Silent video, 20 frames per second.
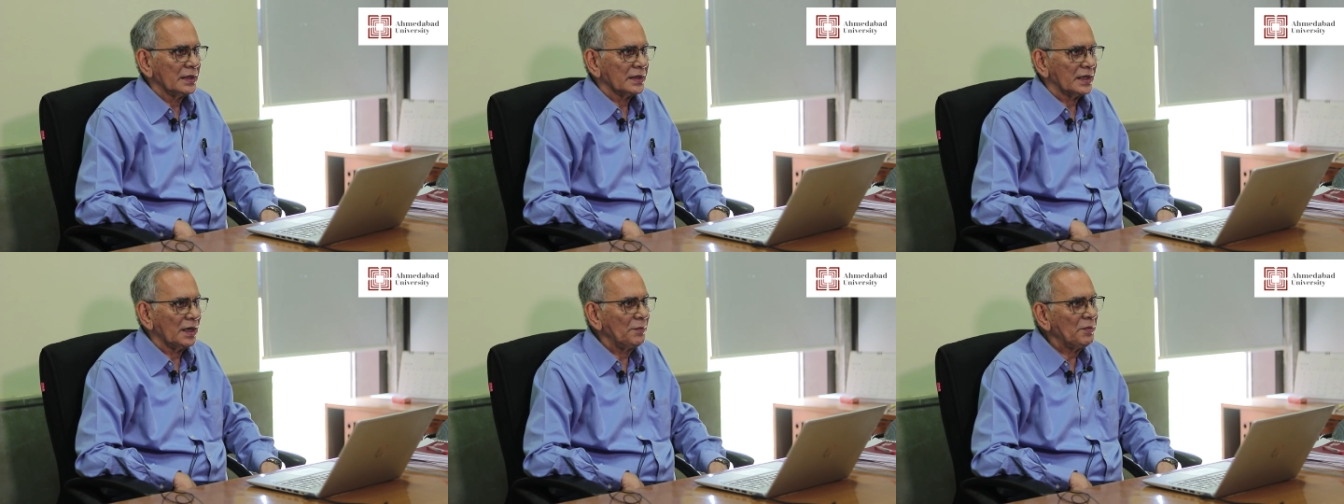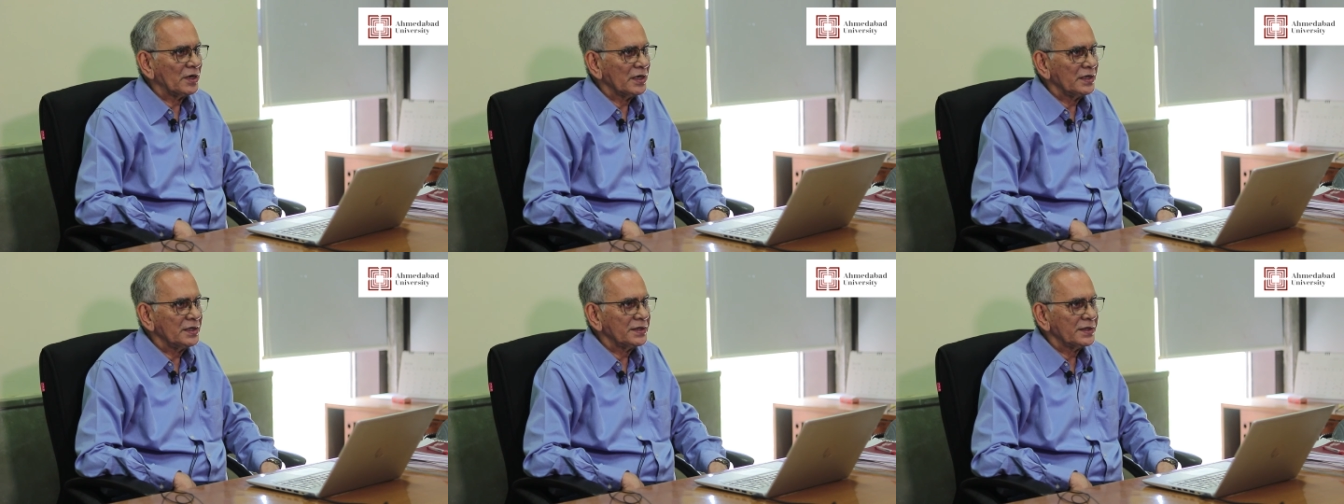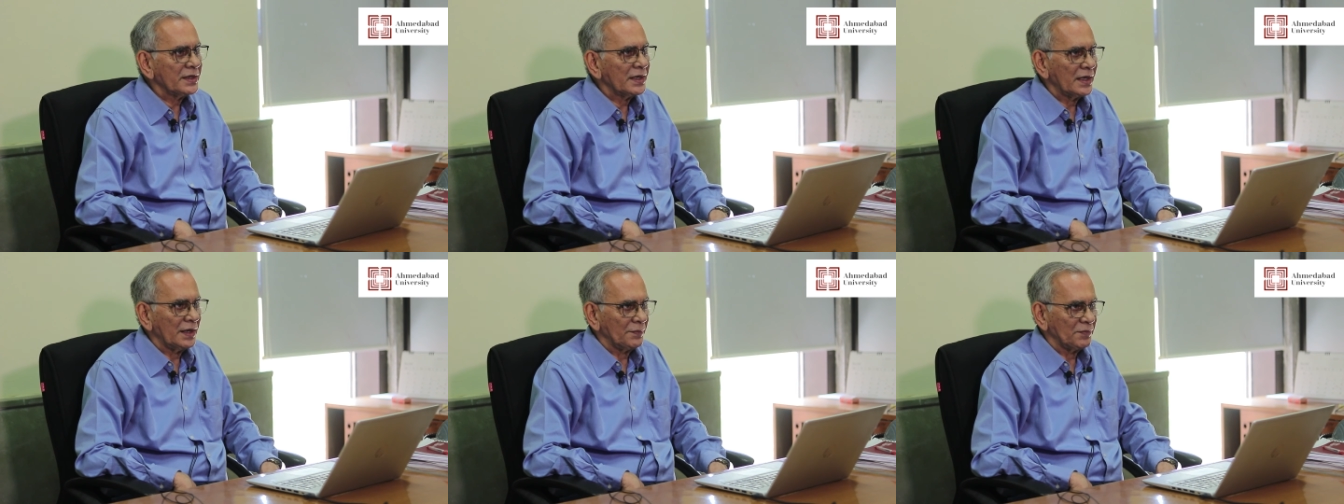Chemical
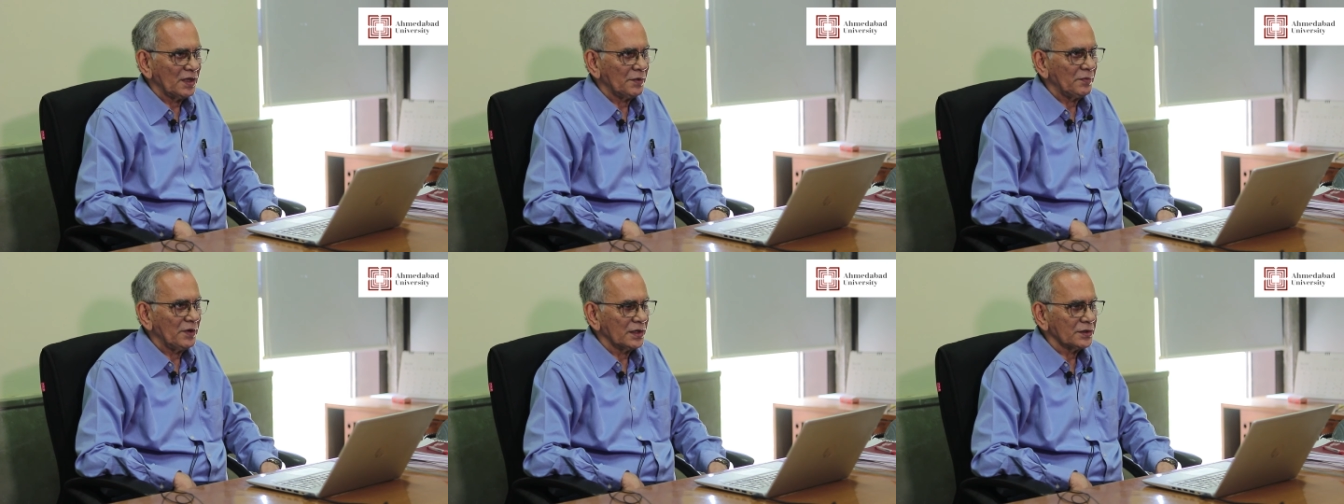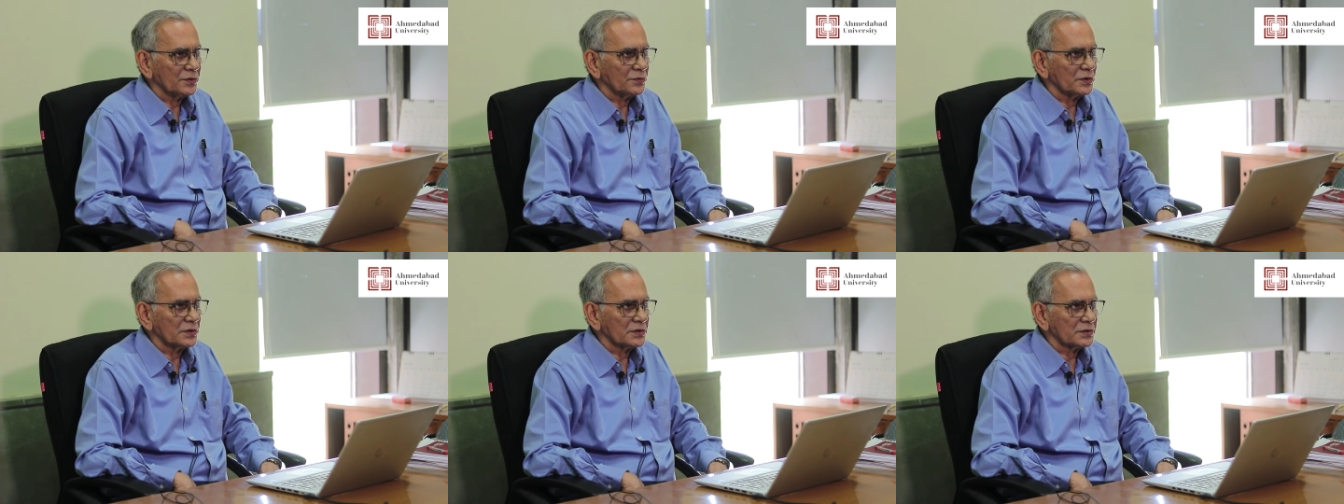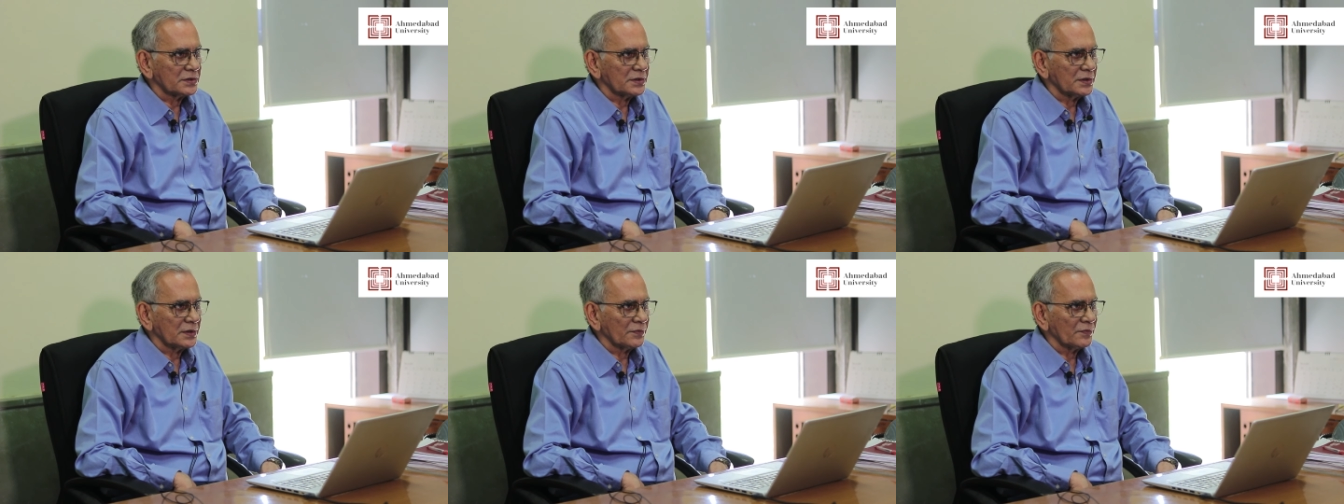engineering at Ahmedabad
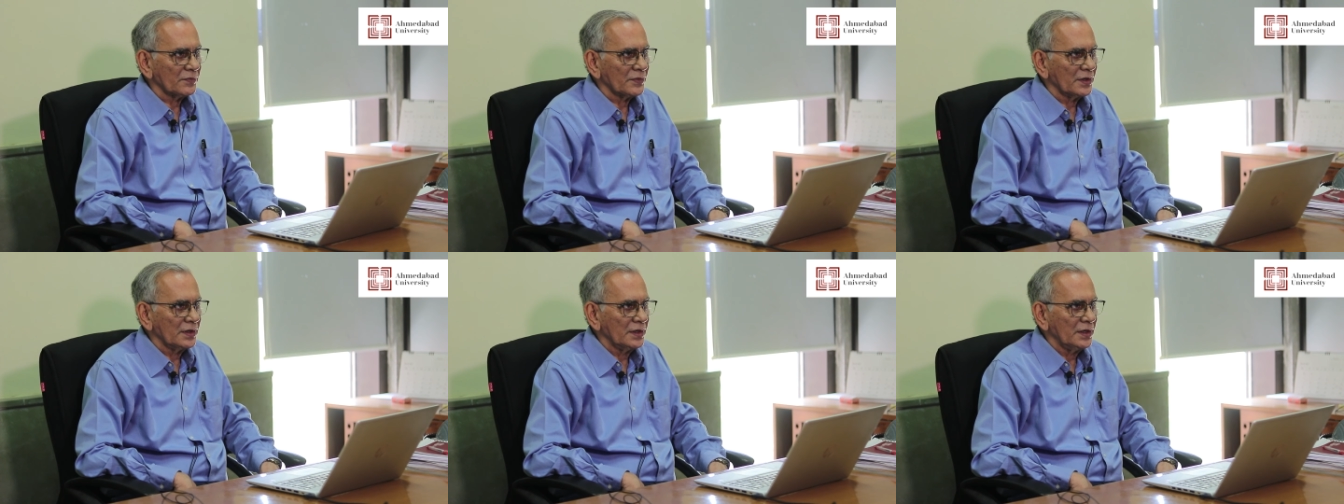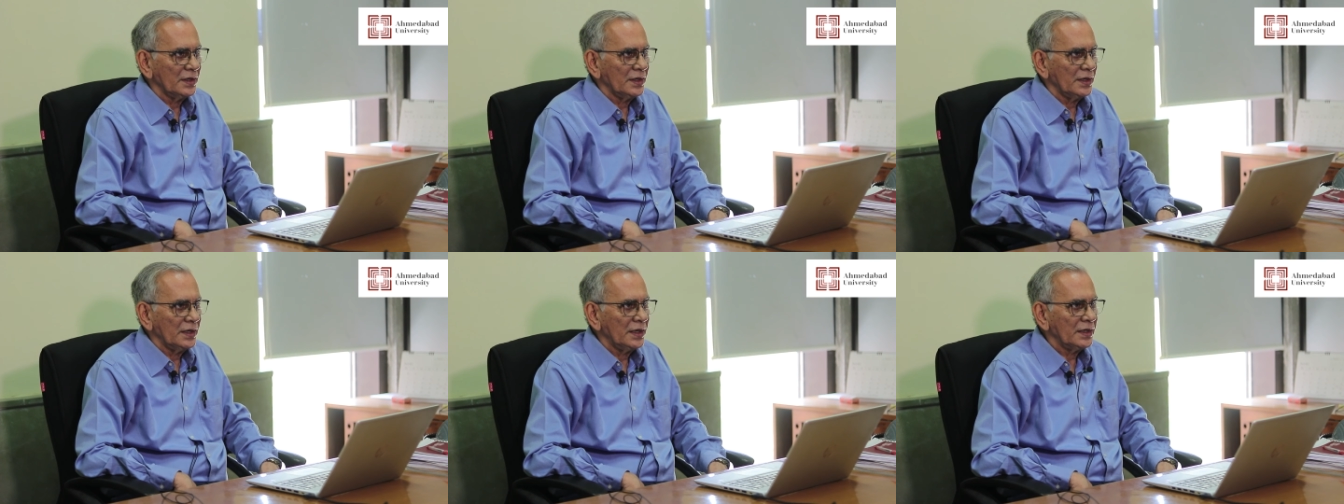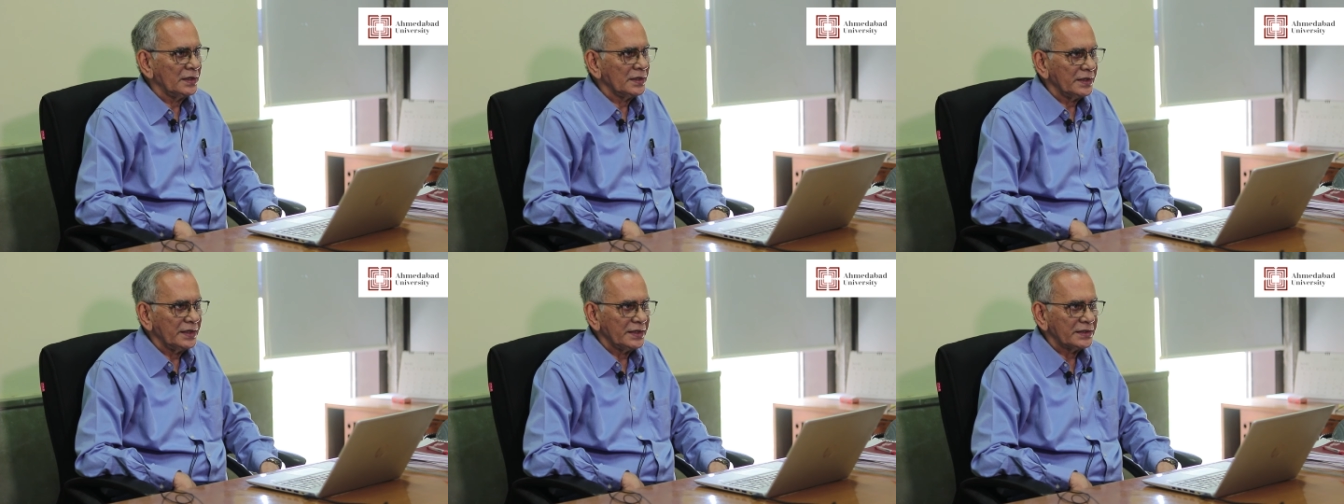University.
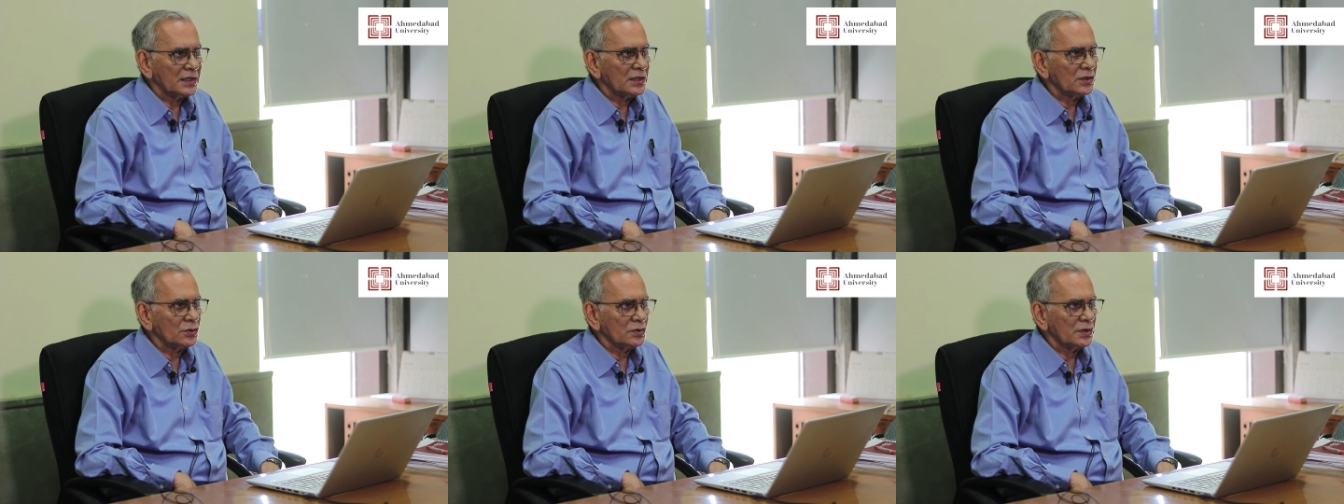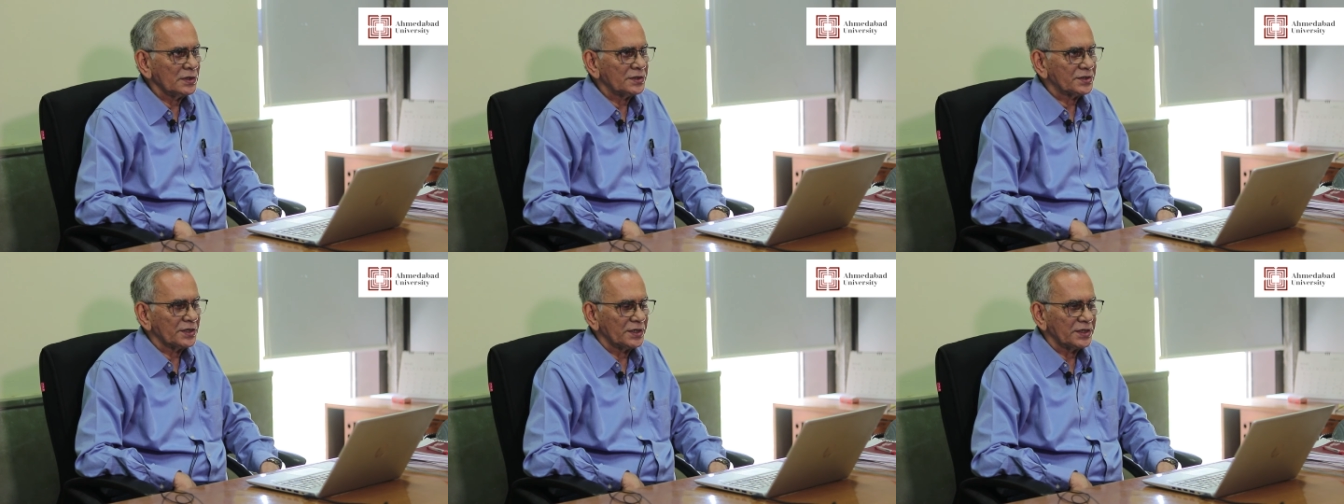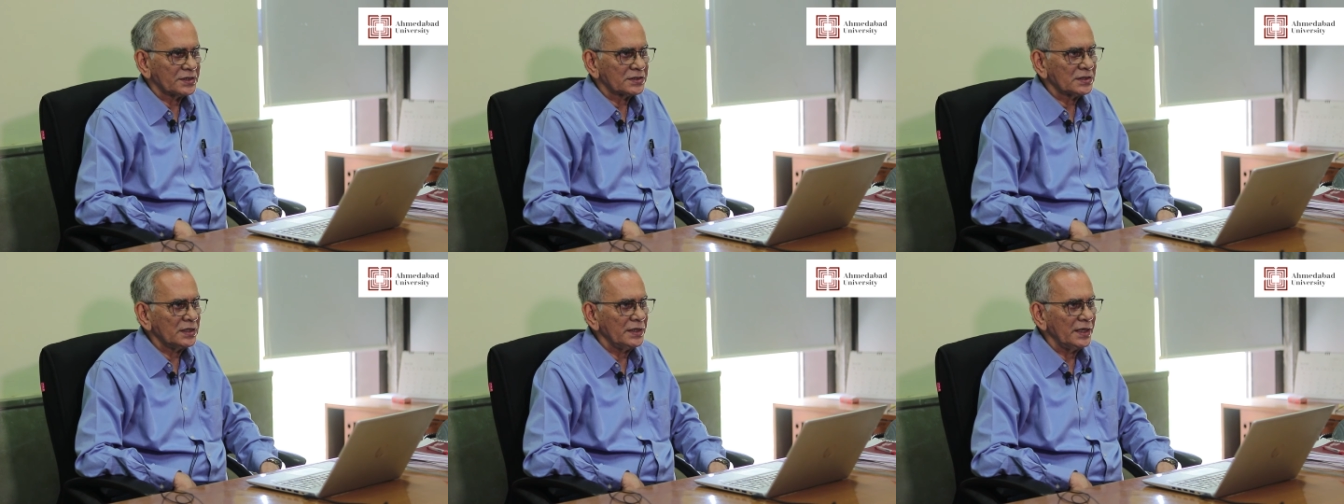In addition to the
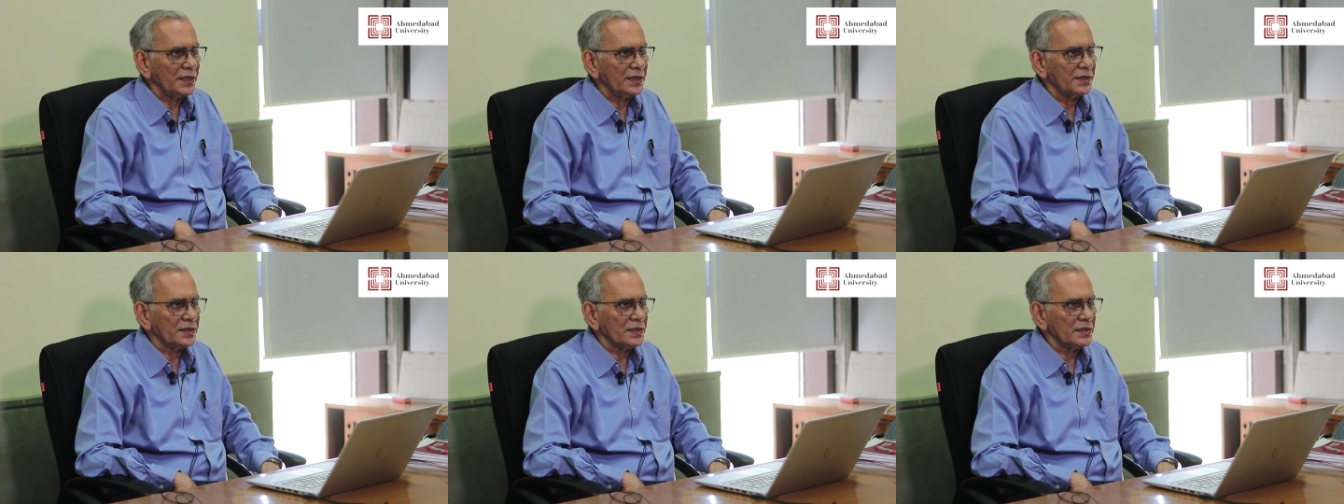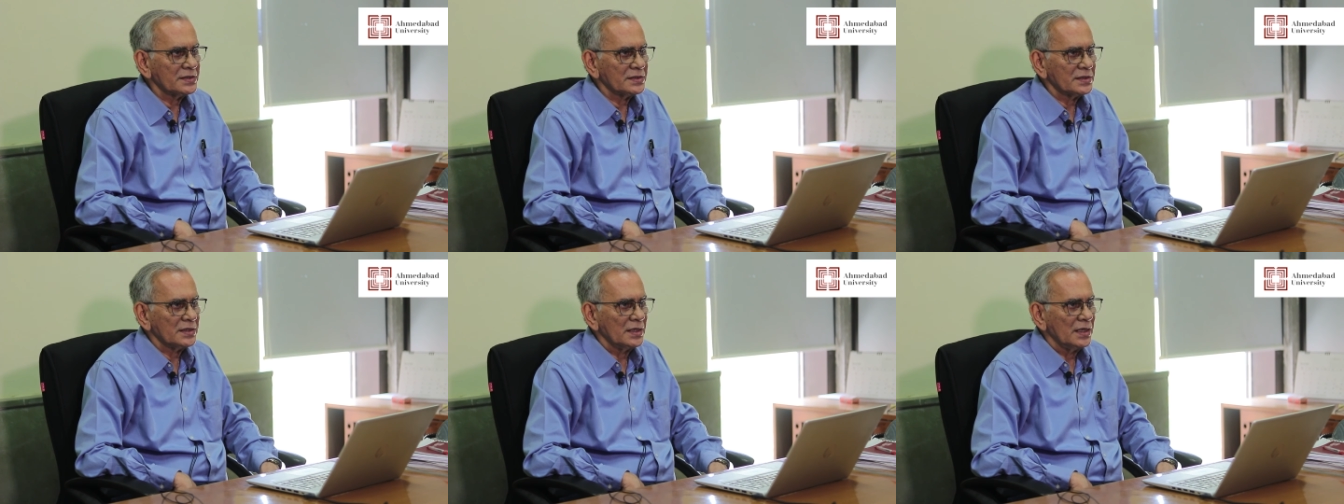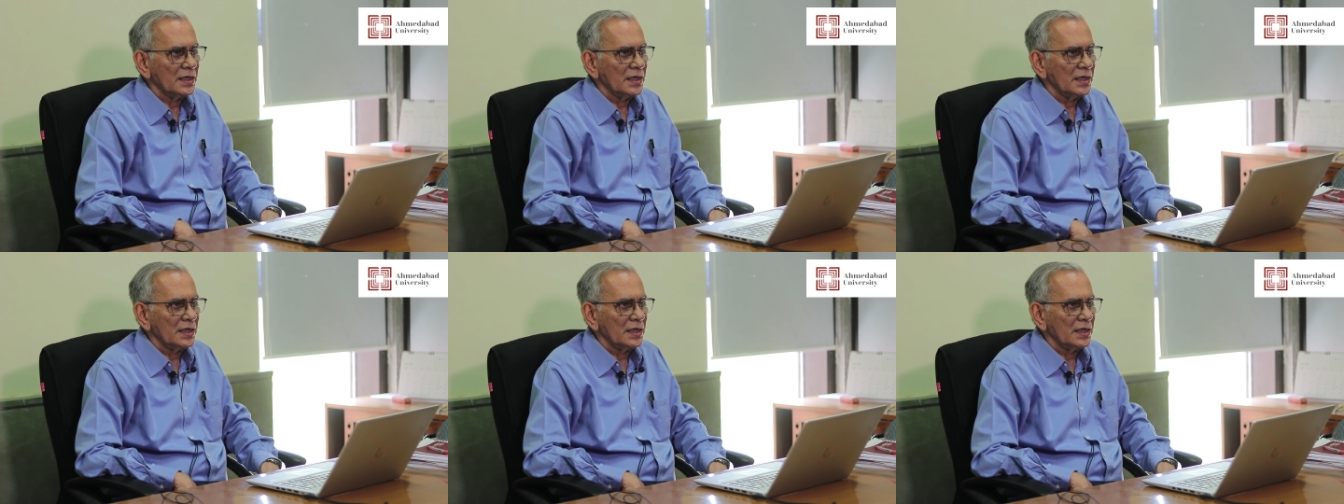traditional areas,